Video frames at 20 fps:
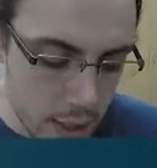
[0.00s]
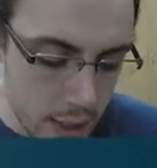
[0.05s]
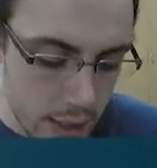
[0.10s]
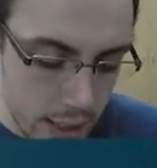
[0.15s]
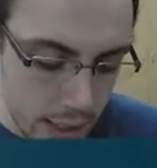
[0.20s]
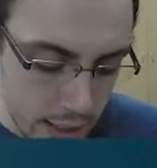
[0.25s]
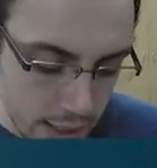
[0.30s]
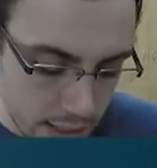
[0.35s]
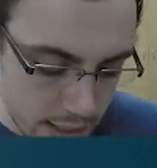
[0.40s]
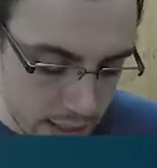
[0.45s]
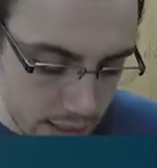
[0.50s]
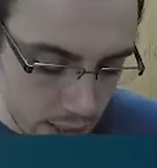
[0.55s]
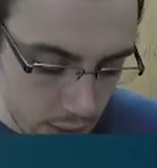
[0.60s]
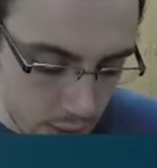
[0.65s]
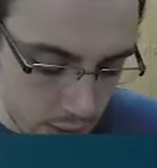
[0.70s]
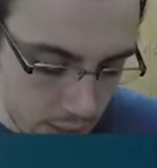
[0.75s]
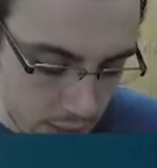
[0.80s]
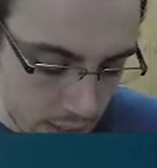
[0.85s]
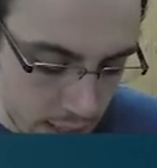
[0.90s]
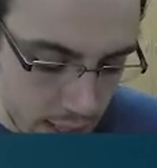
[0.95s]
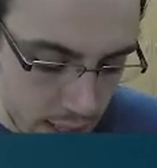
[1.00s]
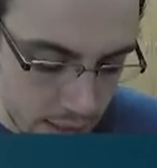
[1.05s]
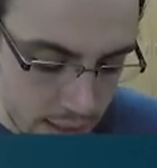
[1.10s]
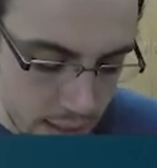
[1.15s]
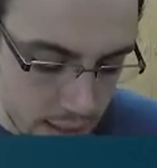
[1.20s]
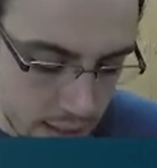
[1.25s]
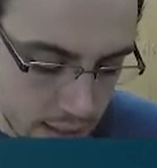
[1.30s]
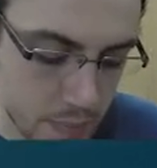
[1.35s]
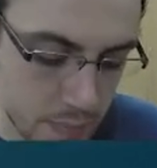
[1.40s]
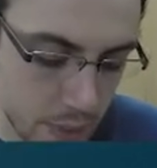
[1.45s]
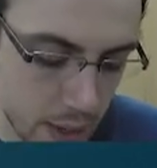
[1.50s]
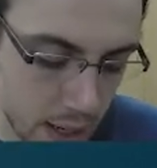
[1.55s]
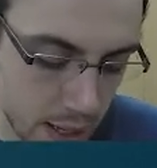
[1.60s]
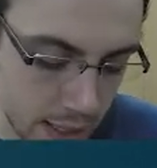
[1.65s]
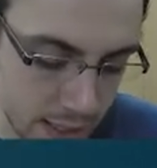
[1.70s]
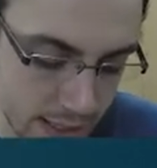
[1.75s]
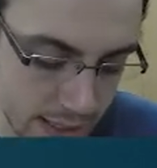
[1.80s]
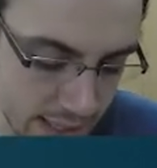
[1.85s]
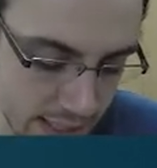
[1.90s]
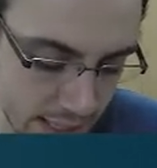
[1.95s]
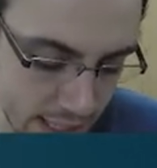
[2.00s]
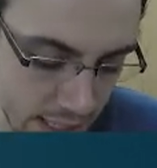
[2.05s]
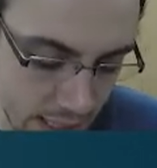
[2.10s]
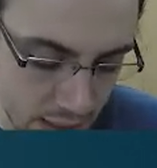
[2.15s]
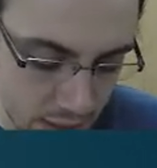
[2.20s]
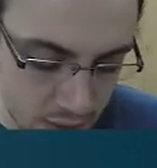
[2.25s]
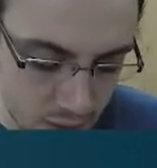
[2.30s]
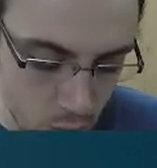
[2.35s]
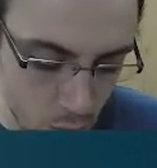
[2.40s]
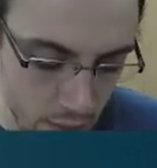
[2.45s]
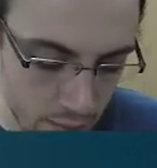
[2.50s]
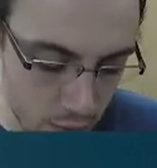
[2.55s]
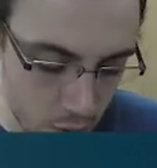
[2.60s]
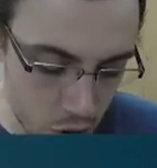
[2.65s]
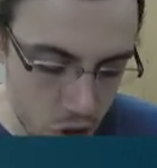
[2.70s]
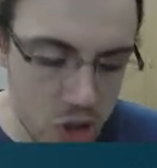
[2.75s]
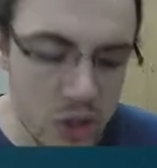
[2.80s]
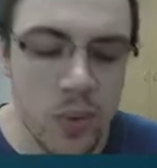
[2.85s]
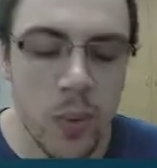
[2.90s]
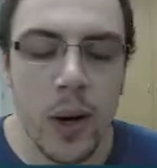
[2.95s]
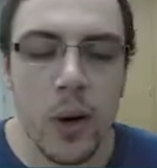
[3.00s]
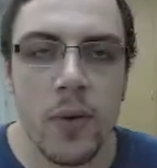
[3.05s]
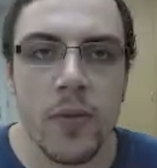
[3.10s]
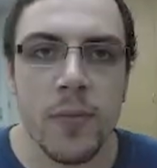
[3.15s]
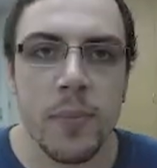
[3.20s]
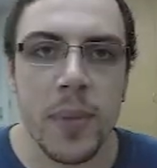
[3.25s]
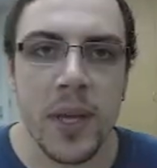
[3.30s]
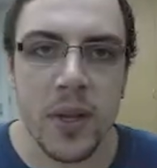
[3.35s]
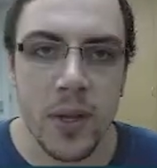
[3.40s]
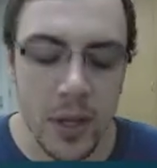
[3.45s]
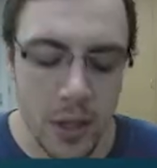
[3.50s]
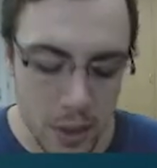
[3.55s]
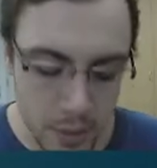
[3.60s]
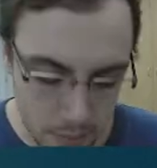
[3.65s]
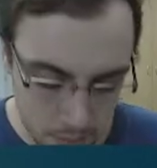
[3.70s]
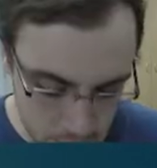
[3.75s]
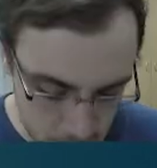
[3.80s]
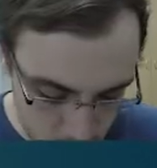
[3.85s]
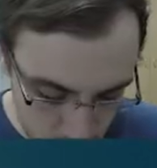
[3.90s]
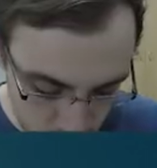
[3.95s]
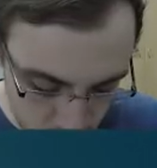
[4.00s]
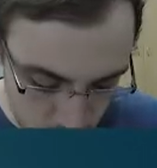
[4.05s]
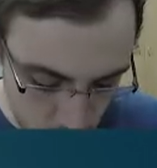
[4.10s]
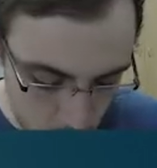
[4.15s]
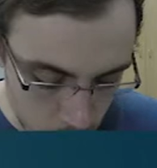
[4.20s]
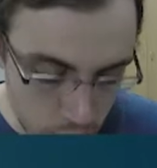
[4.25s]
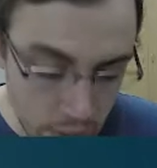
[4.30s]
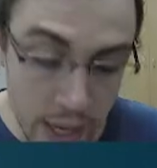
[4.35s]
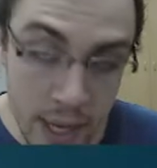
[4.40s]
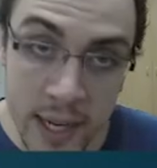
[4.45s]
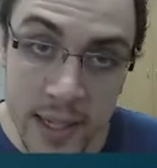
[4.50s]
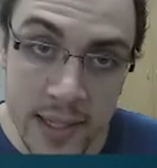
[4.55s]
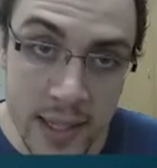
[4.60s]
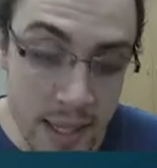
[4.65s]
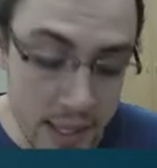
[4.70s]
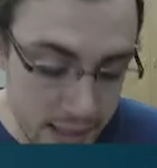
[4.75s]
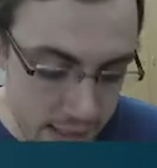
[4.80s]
Now let's look at part D. So we've got 12 million. So it is the